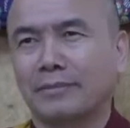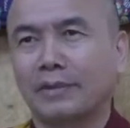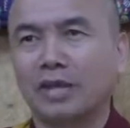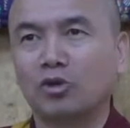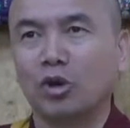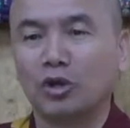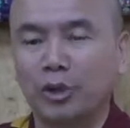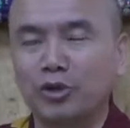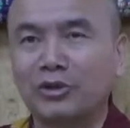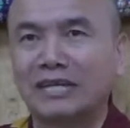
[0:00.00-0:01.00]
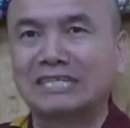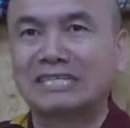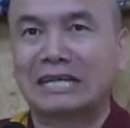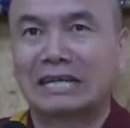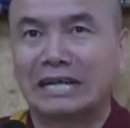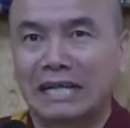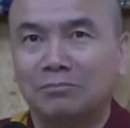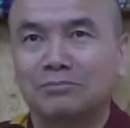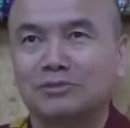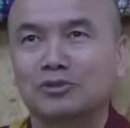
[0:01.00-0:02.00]
Then only when you get a
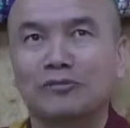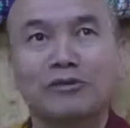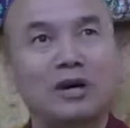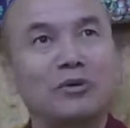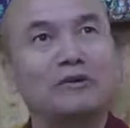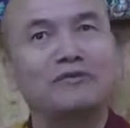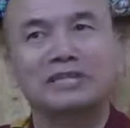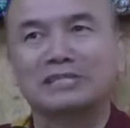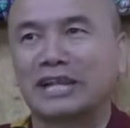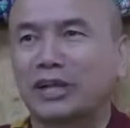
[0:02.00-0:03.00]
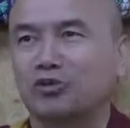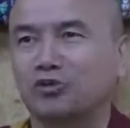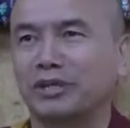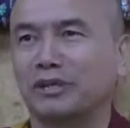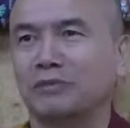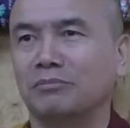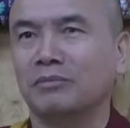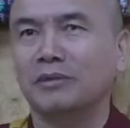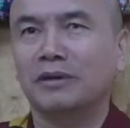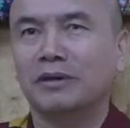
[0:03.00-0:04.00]
glimpse of how everything is like a dream,
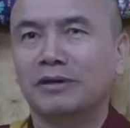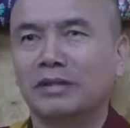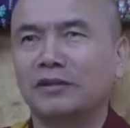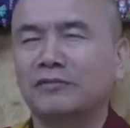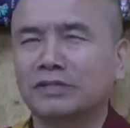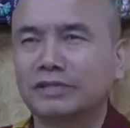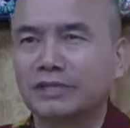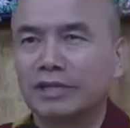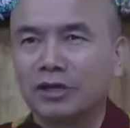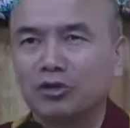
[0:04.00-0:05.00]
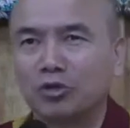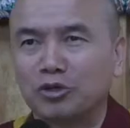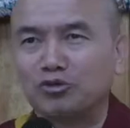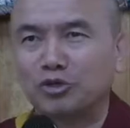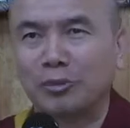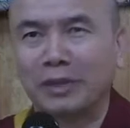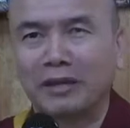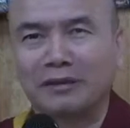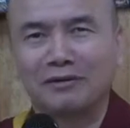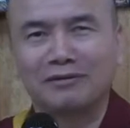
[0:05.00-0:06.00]
then if I say that you are
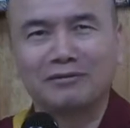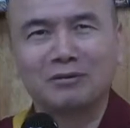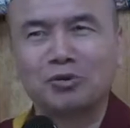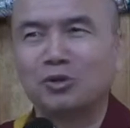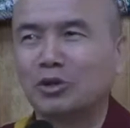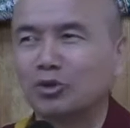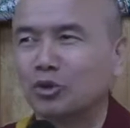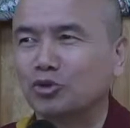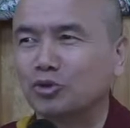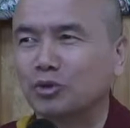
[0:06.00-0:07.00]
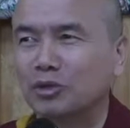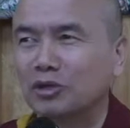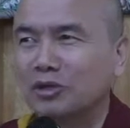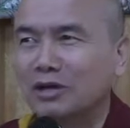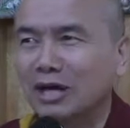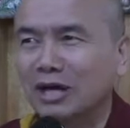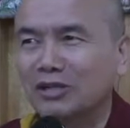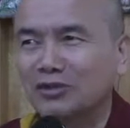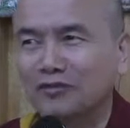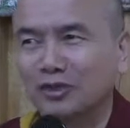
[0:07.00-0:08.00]
dreaming, you are going through an
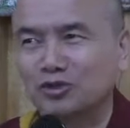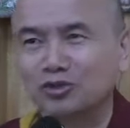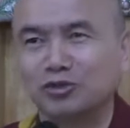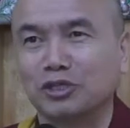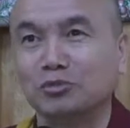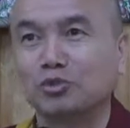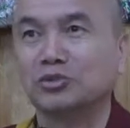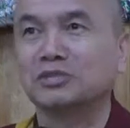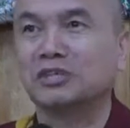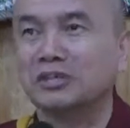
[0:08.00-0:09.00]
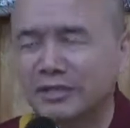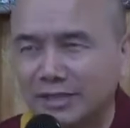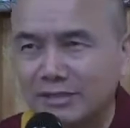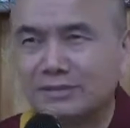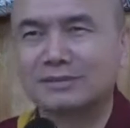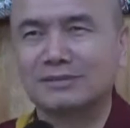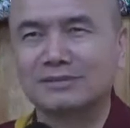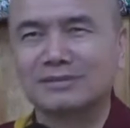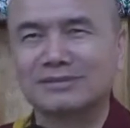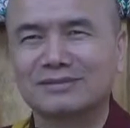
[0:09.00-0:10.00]
unconventional dream, you will say yes.
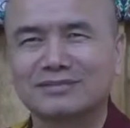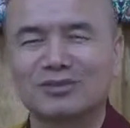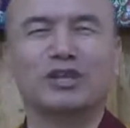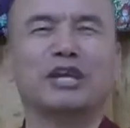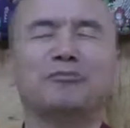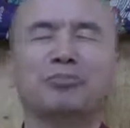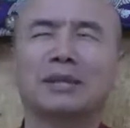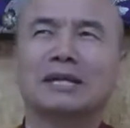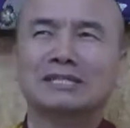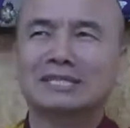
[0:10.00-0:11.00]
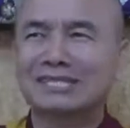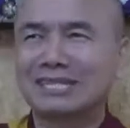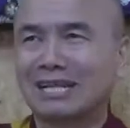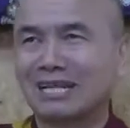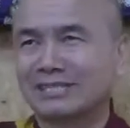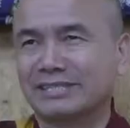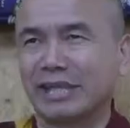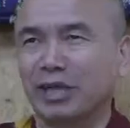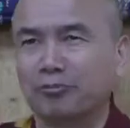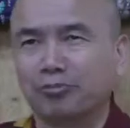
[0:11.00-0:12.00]
Okay, just last
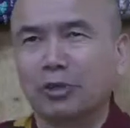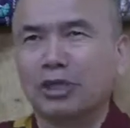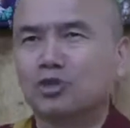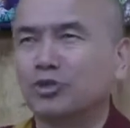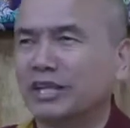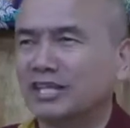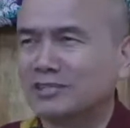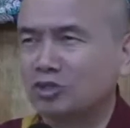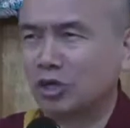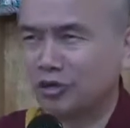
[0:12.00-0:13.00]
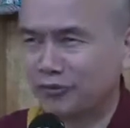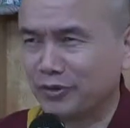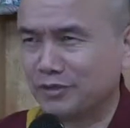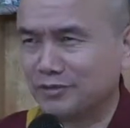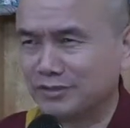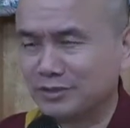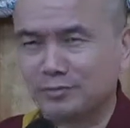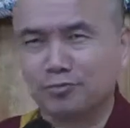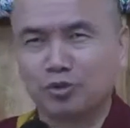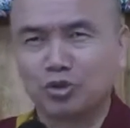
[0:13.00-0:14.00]
day, 2 days
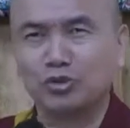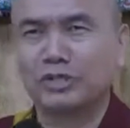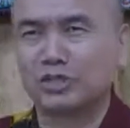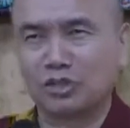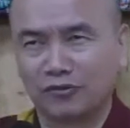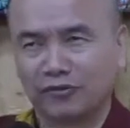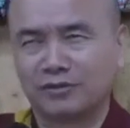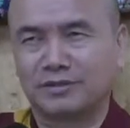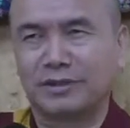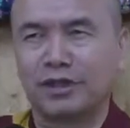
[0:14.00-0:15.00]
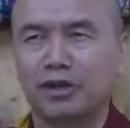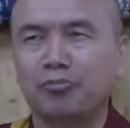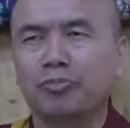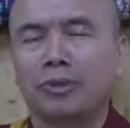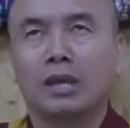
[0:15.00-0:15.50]
conference there.